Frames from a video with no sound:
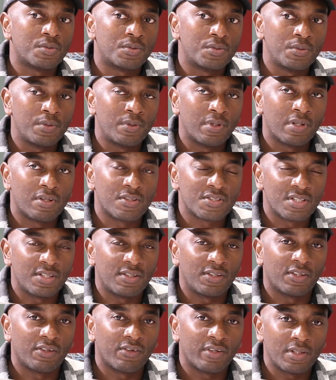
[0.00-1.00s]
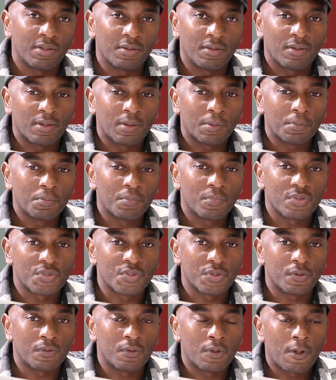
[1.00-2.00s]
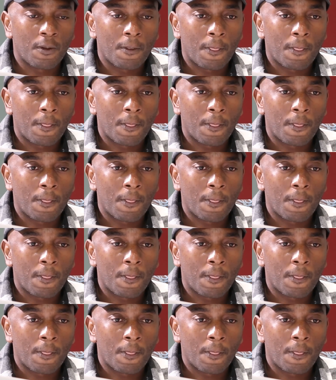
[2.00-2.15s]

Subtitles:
2003 or so.